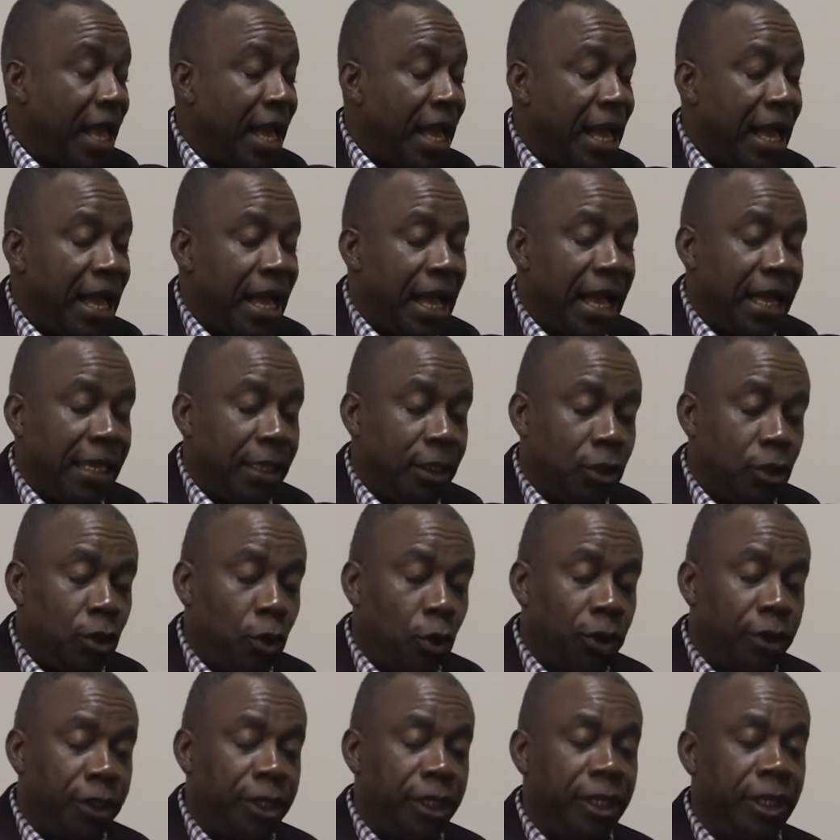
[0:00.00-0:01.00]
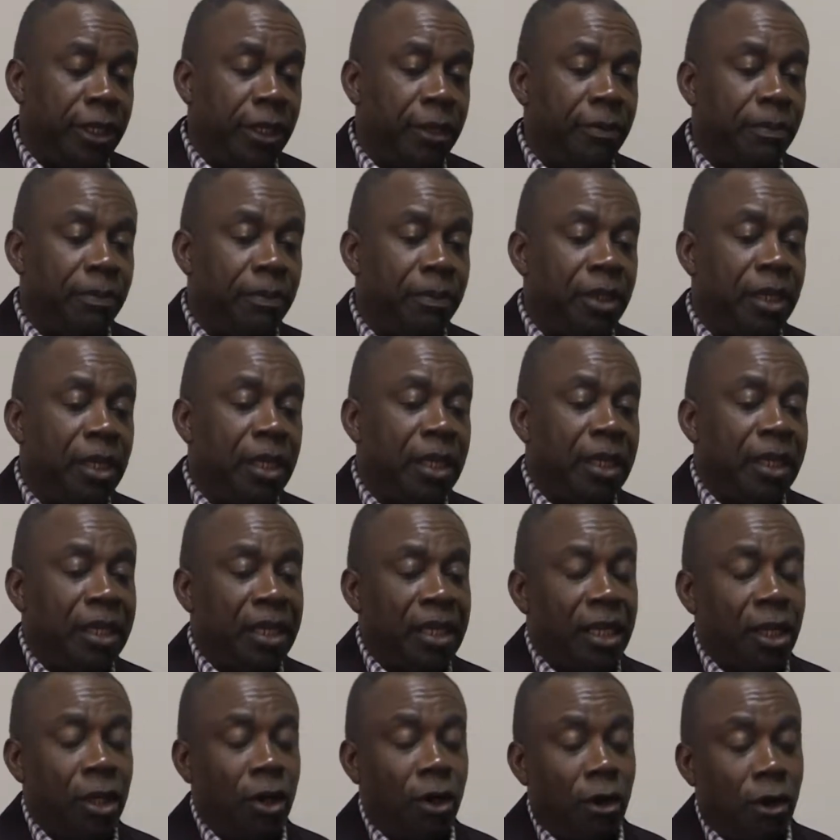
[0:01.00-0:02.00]
I told him,
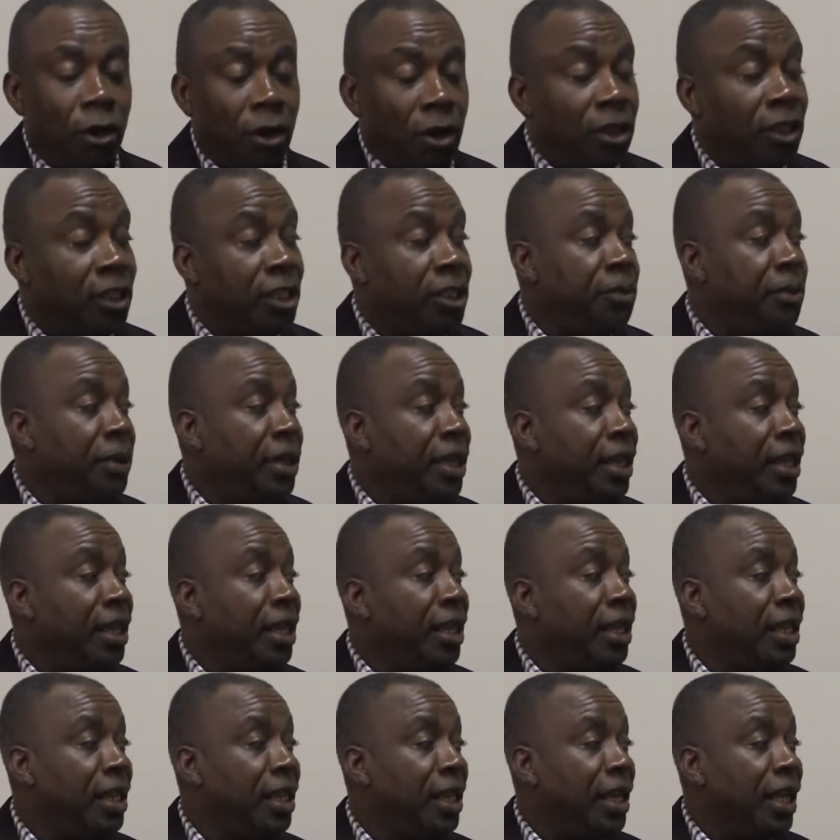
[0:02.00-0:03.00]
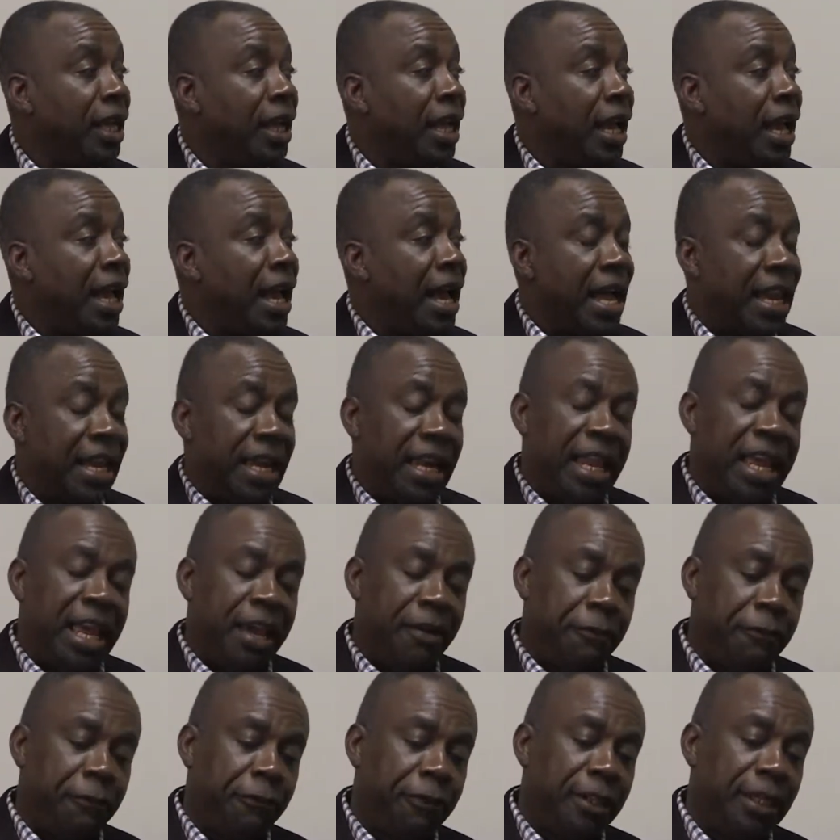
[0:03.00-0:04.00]
he hugged me and
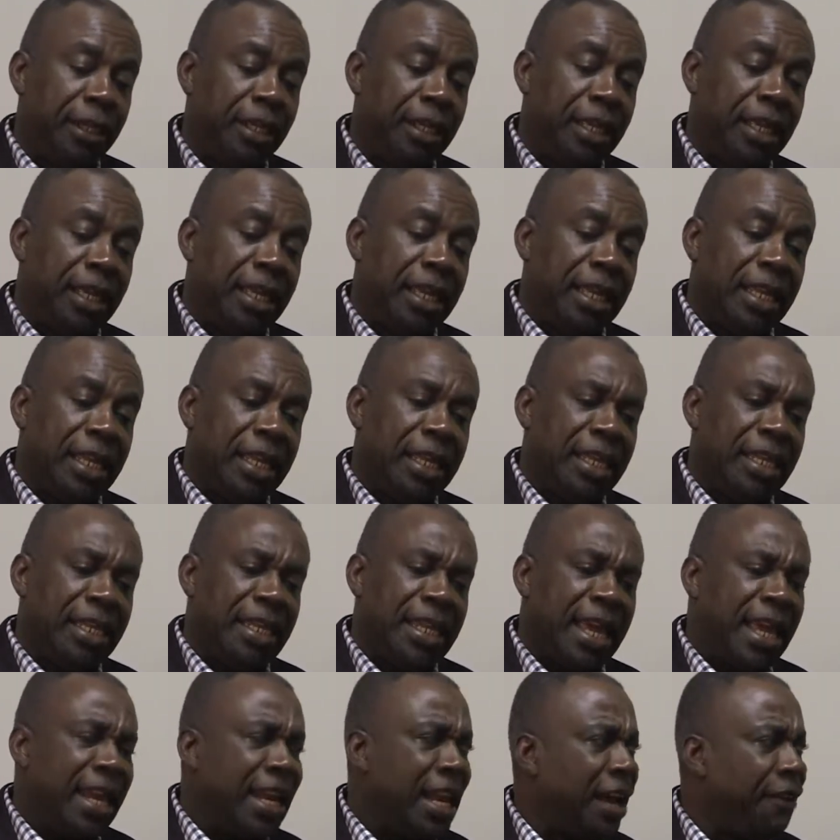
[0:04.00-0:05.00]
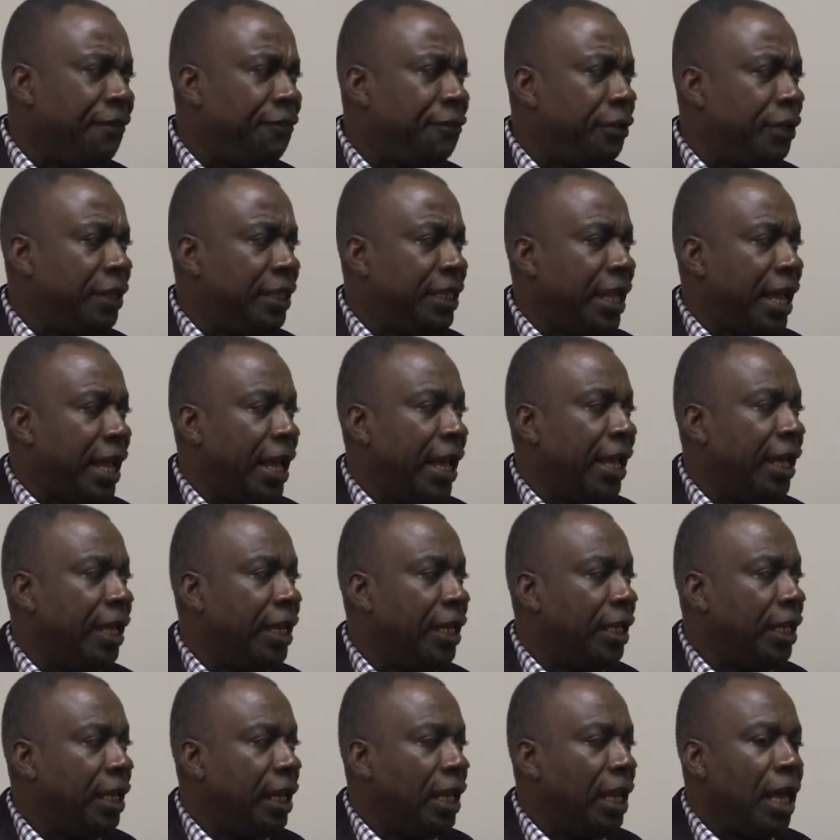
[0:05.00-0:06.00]
left. Then after
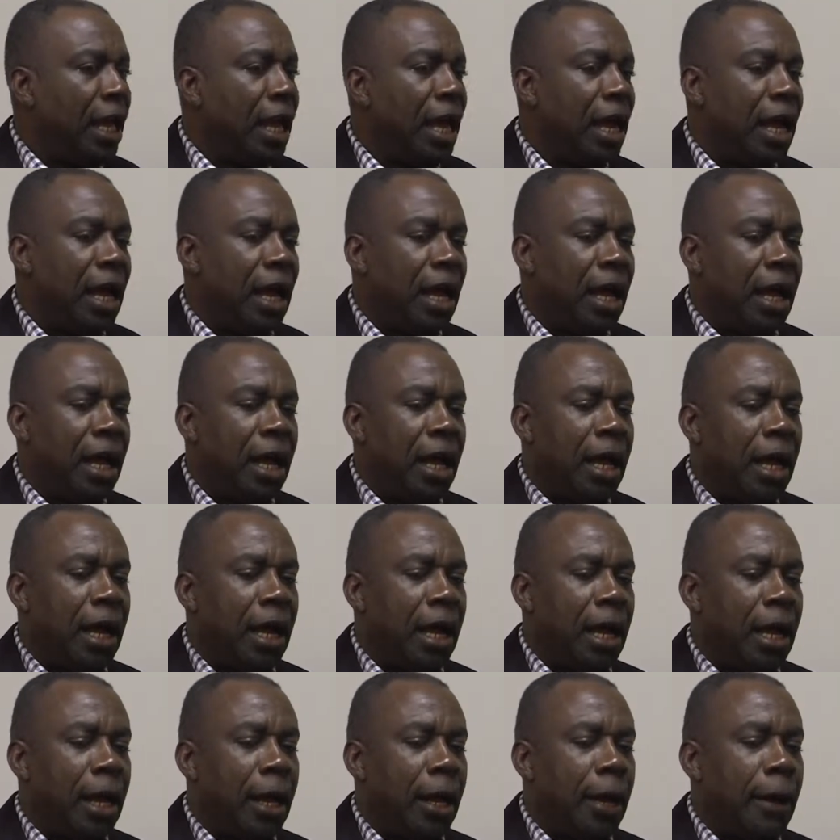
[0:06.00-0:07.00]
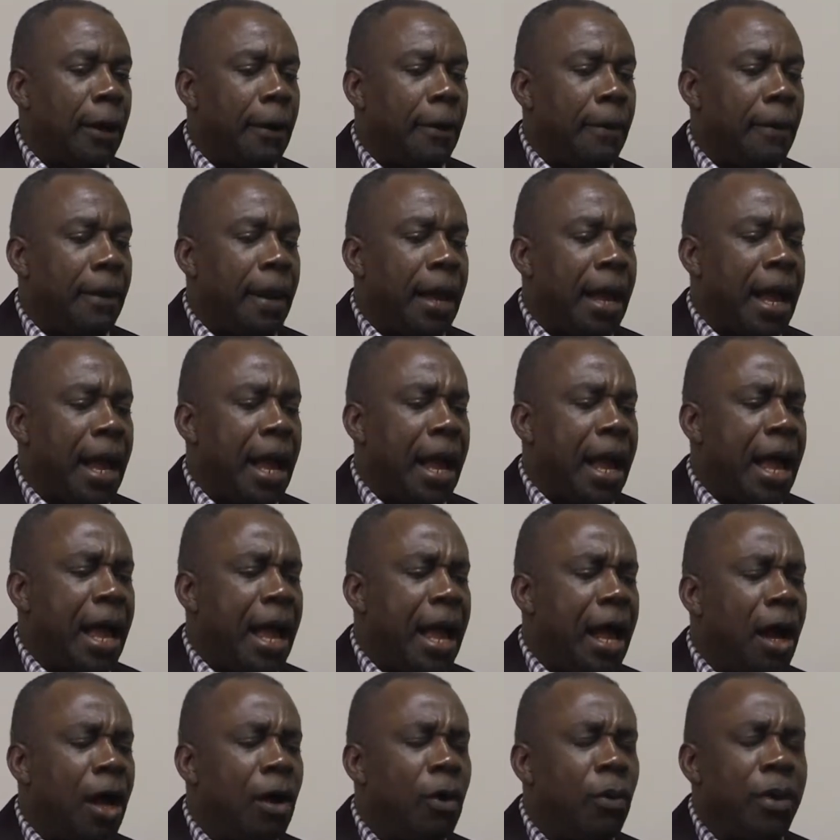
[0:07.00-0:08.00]
then,
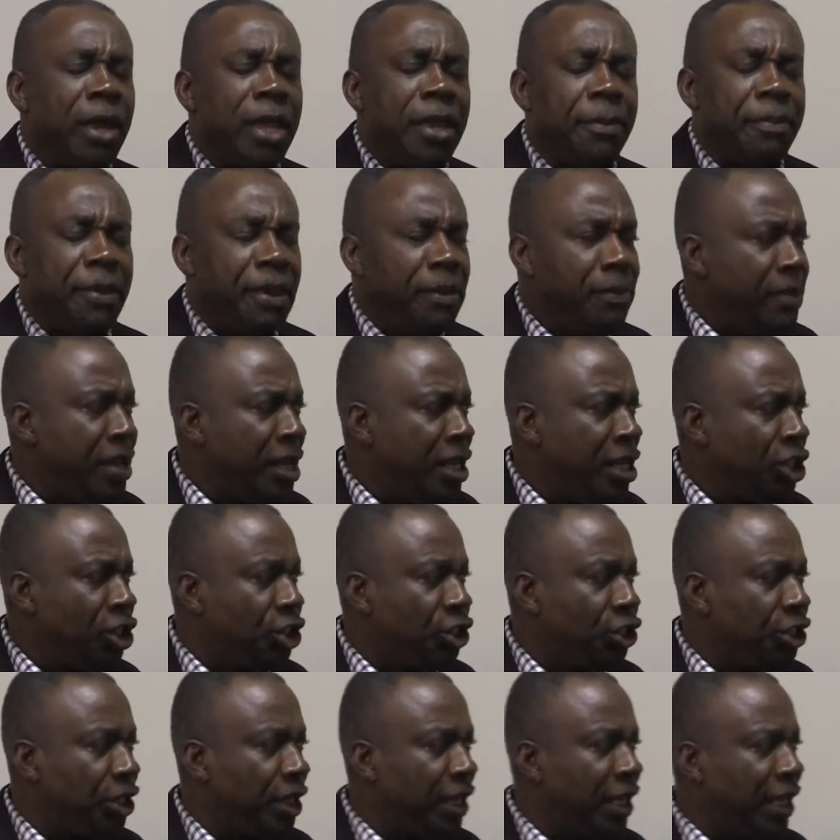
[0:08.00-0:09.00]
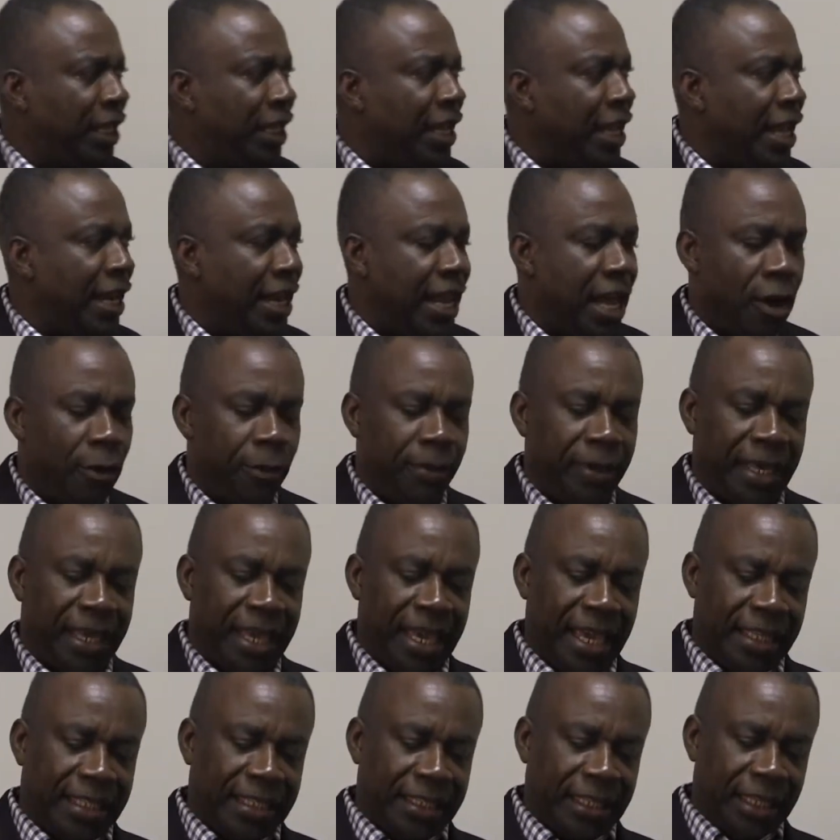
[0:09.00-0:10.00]
I will be ministering and I'll be
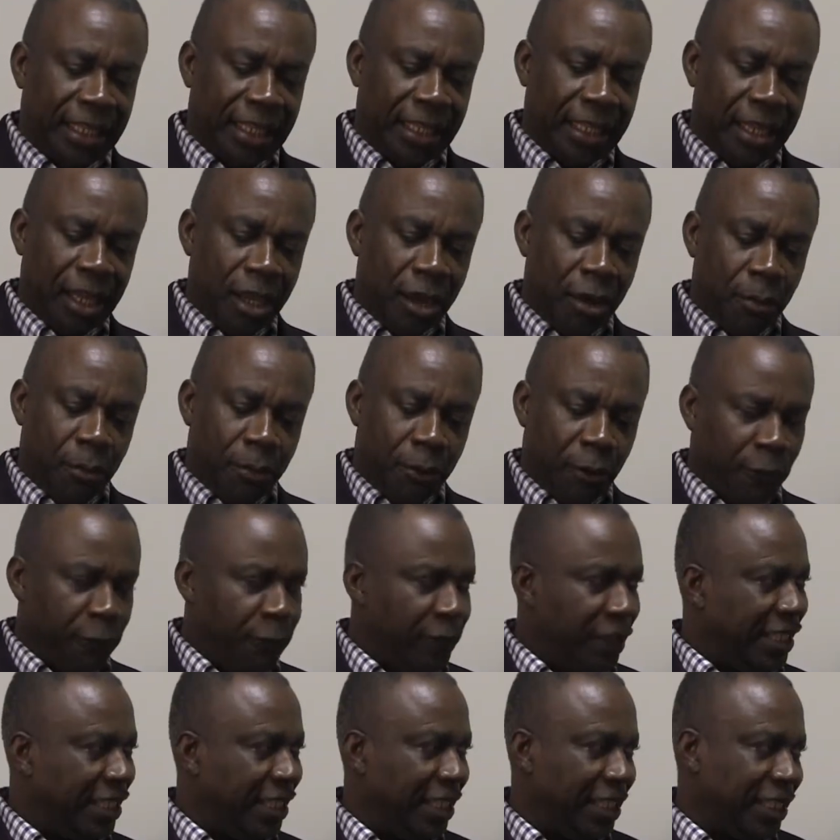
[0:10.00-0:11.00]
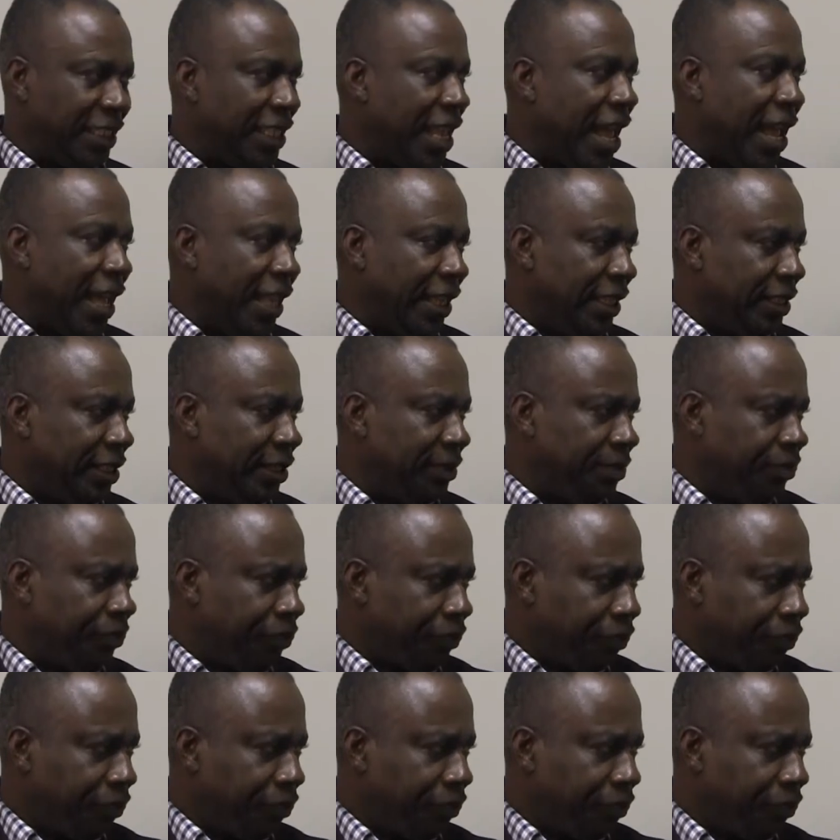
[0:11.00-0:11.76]
getting prophetic signs.